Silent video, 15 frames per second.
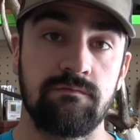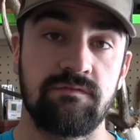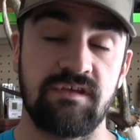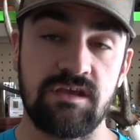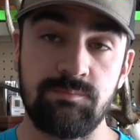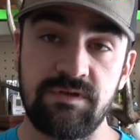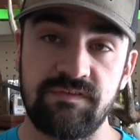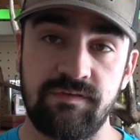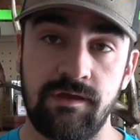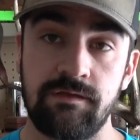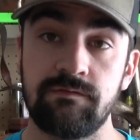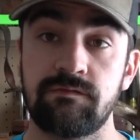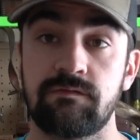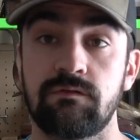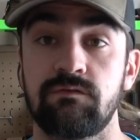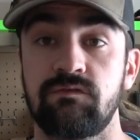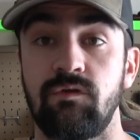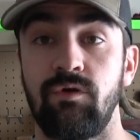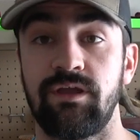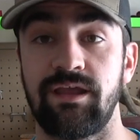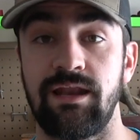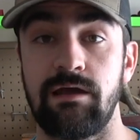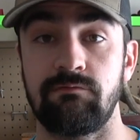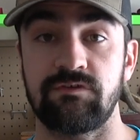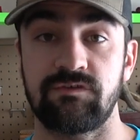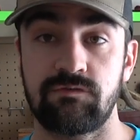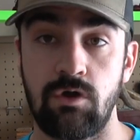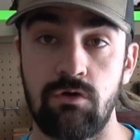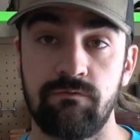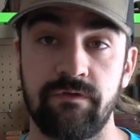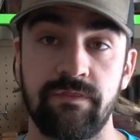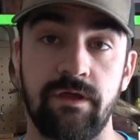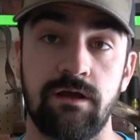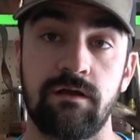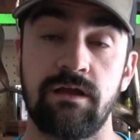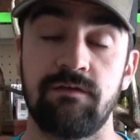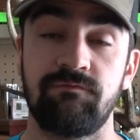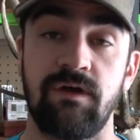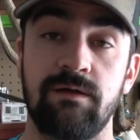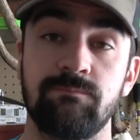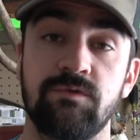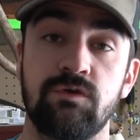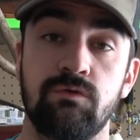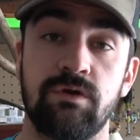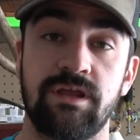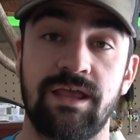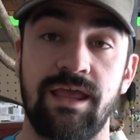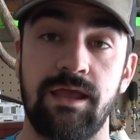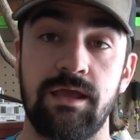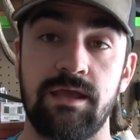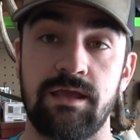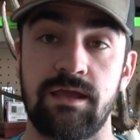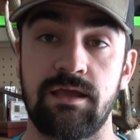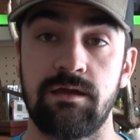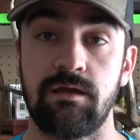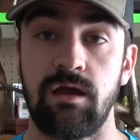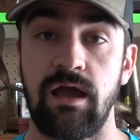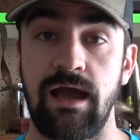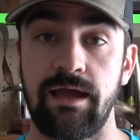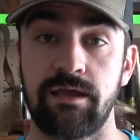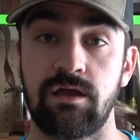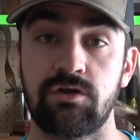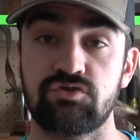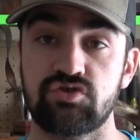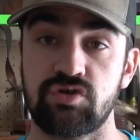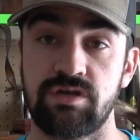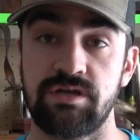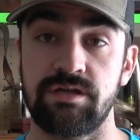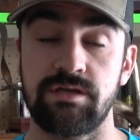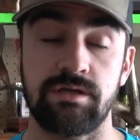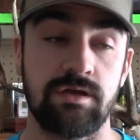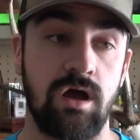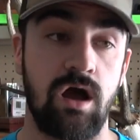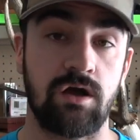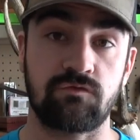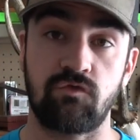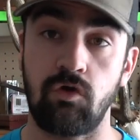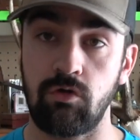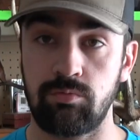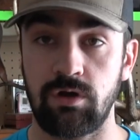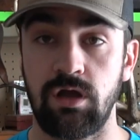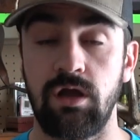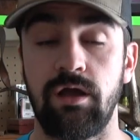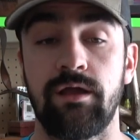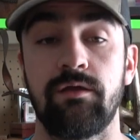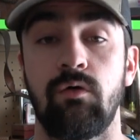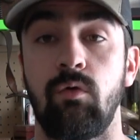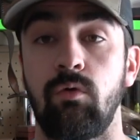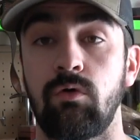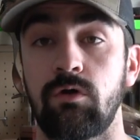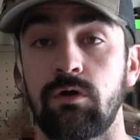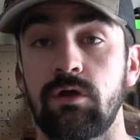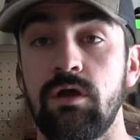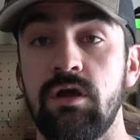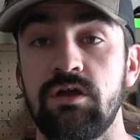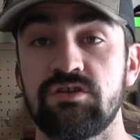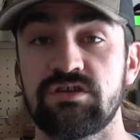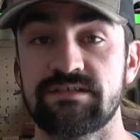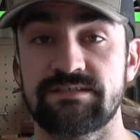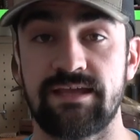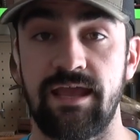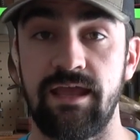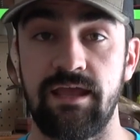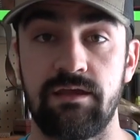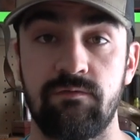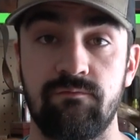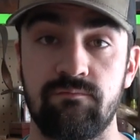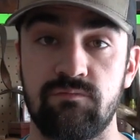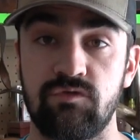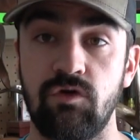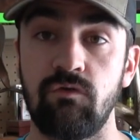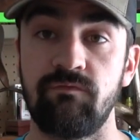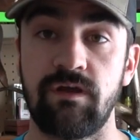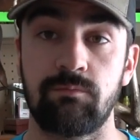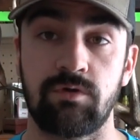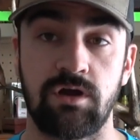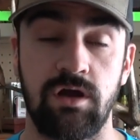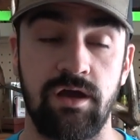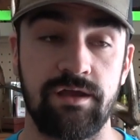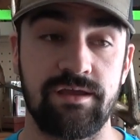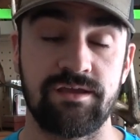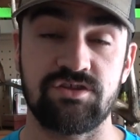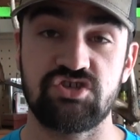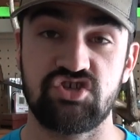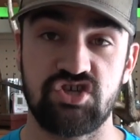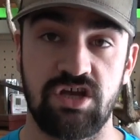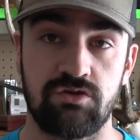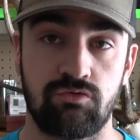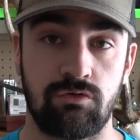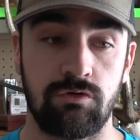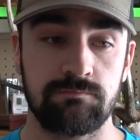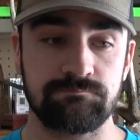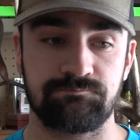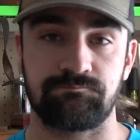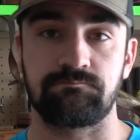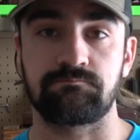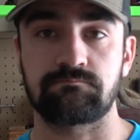teepee tents, so I can have a stove in there if I'm doing a high country October hunt or just a November hunt in general.